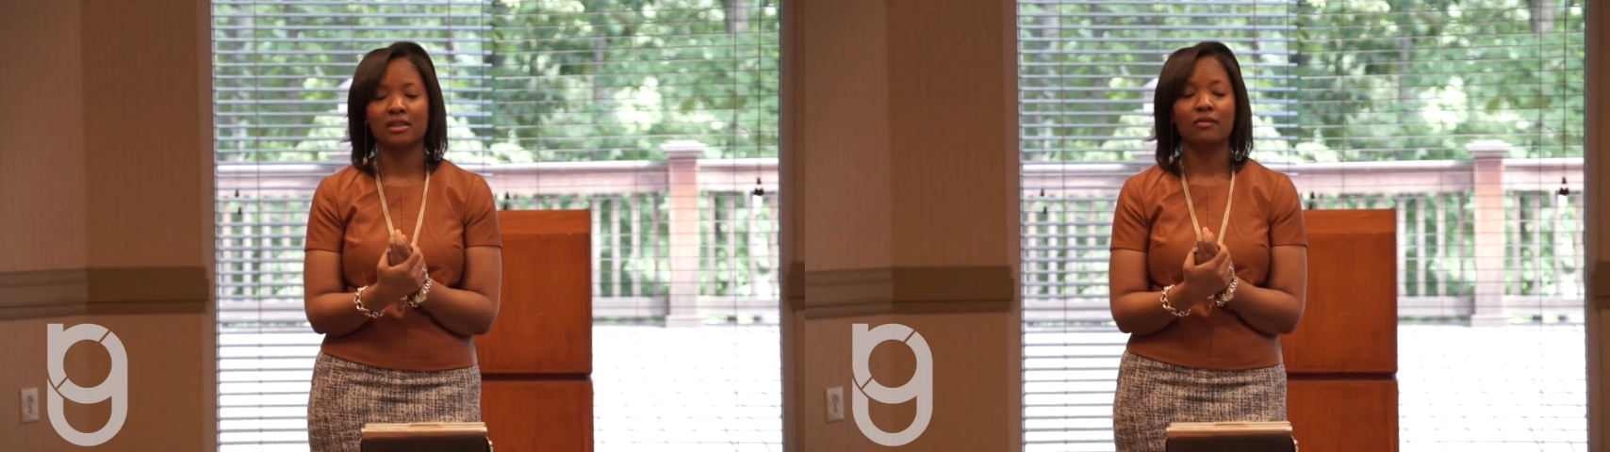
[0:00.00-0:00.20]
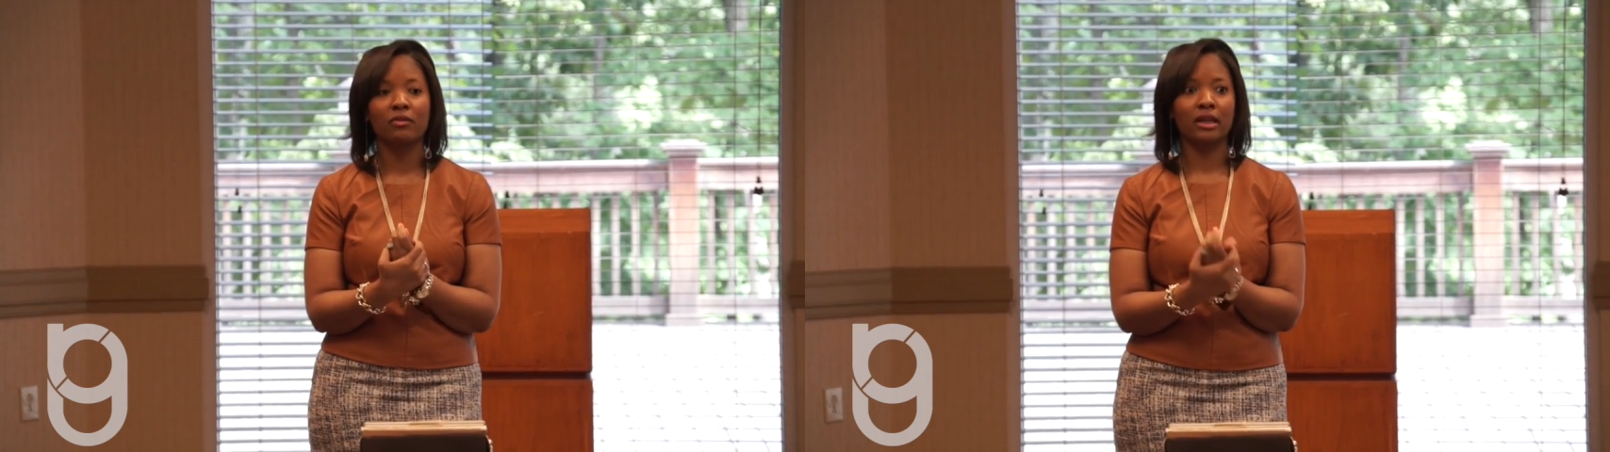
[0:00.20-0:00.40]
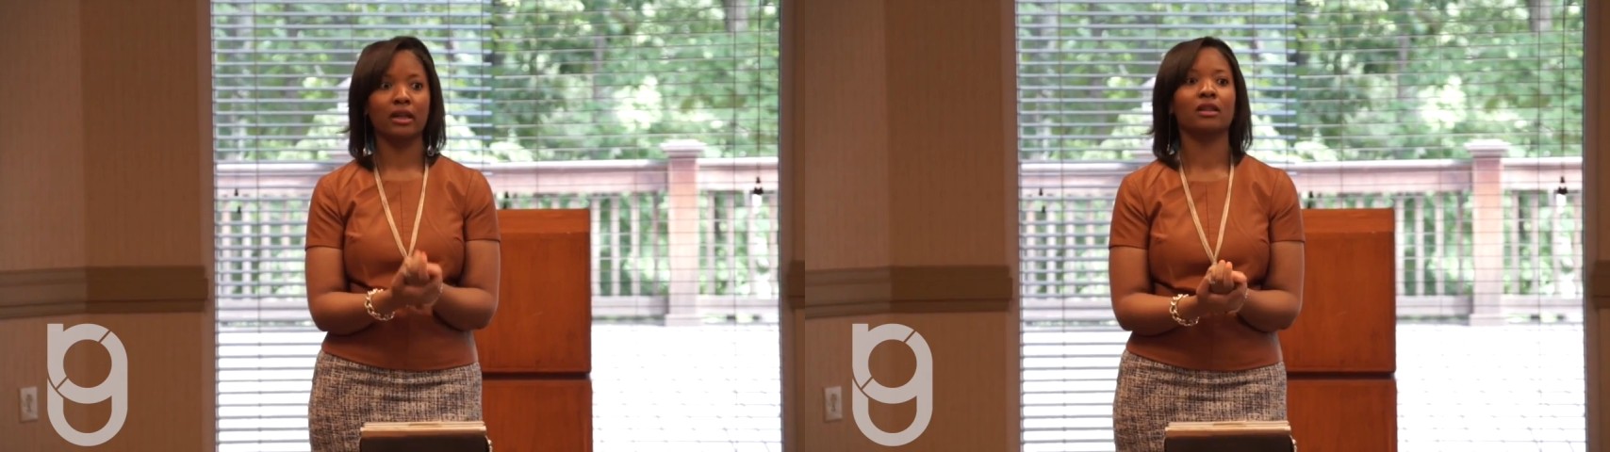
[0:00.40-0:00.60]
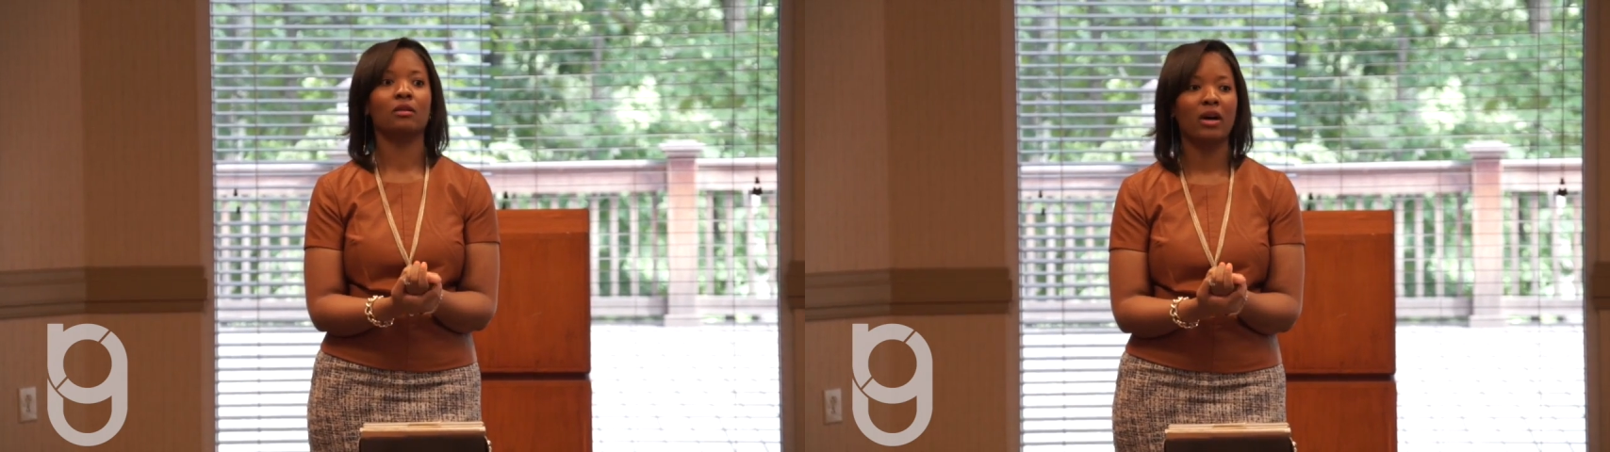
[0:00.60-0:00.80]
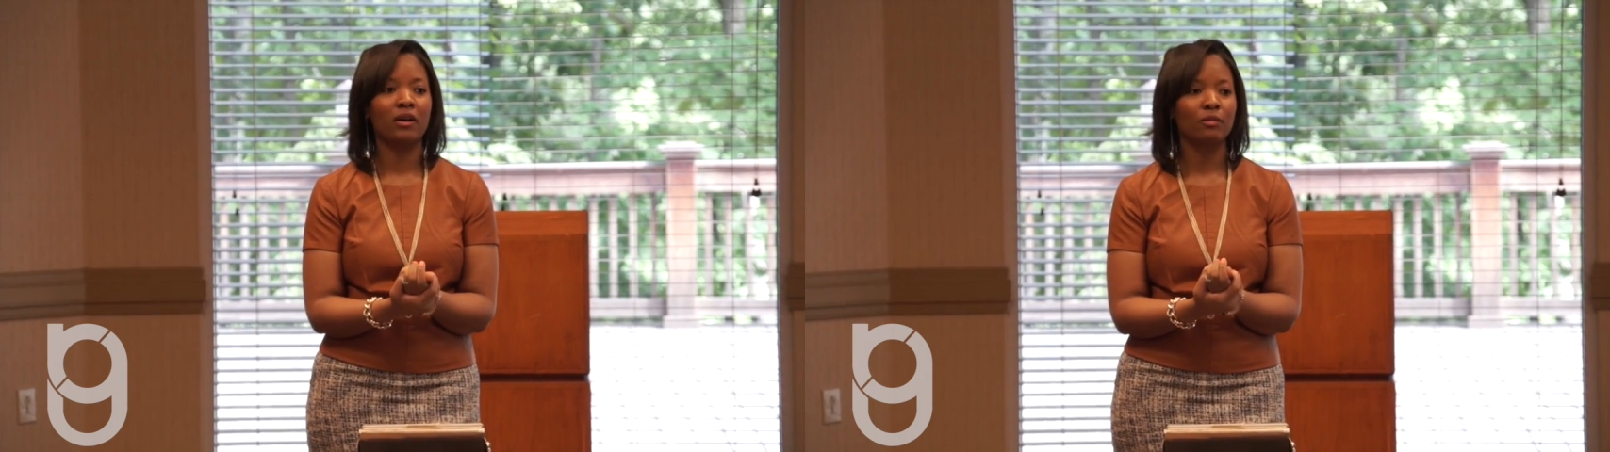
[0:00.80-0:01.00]
And if we cut
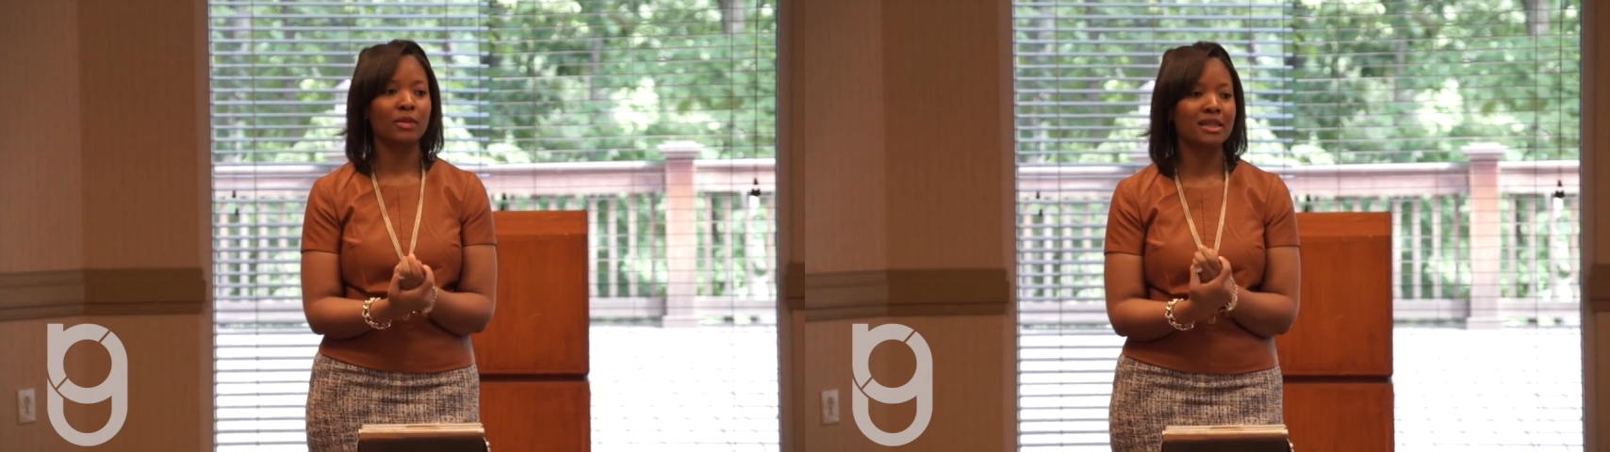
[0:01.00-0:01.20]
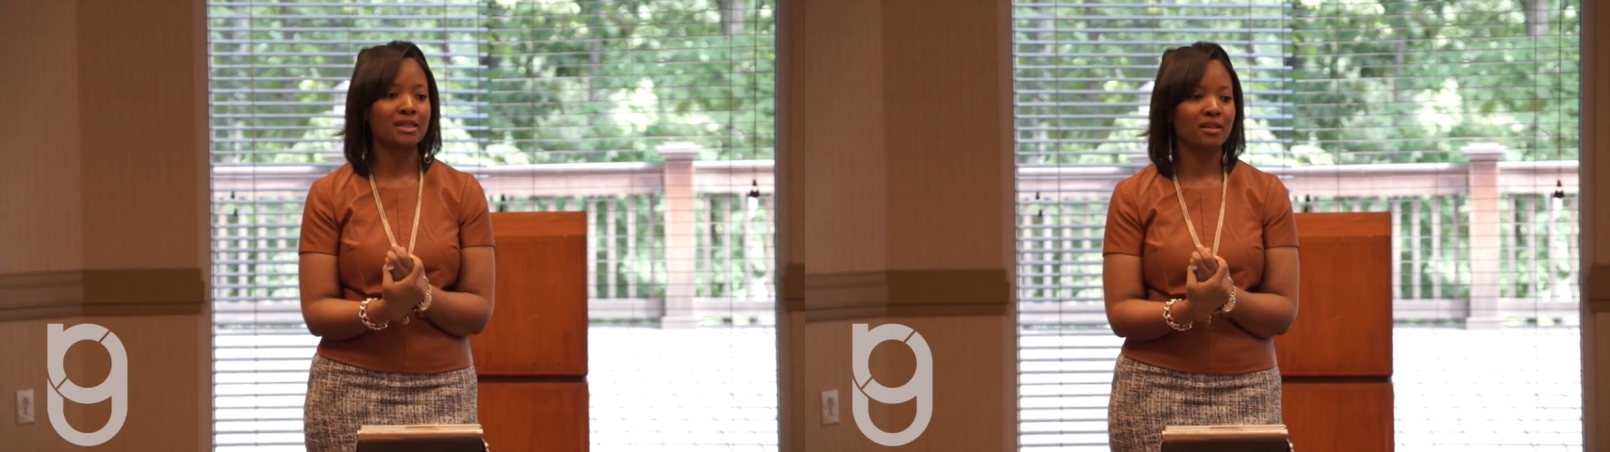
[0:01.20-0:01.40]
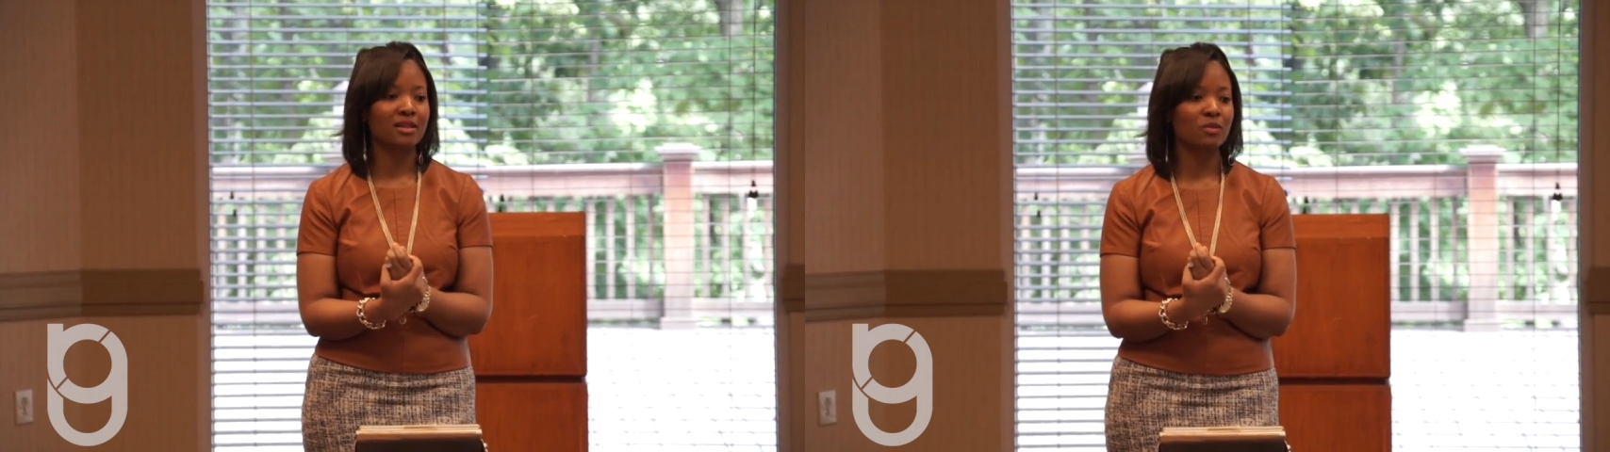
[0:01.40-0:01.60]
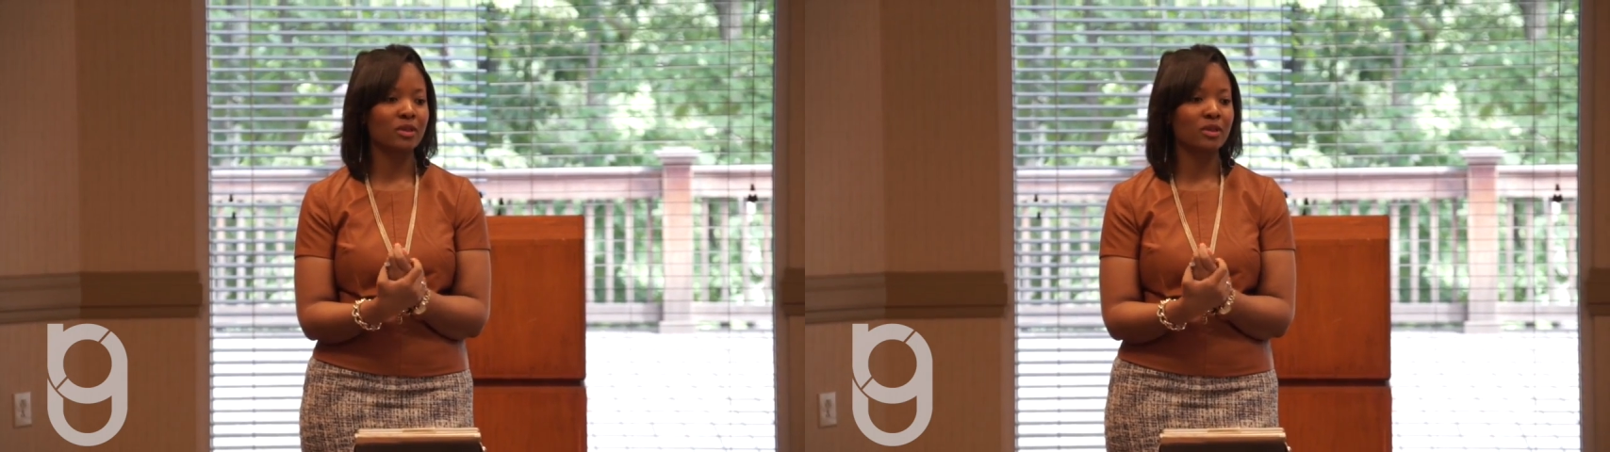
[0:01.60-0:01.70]
them off mid-sentence,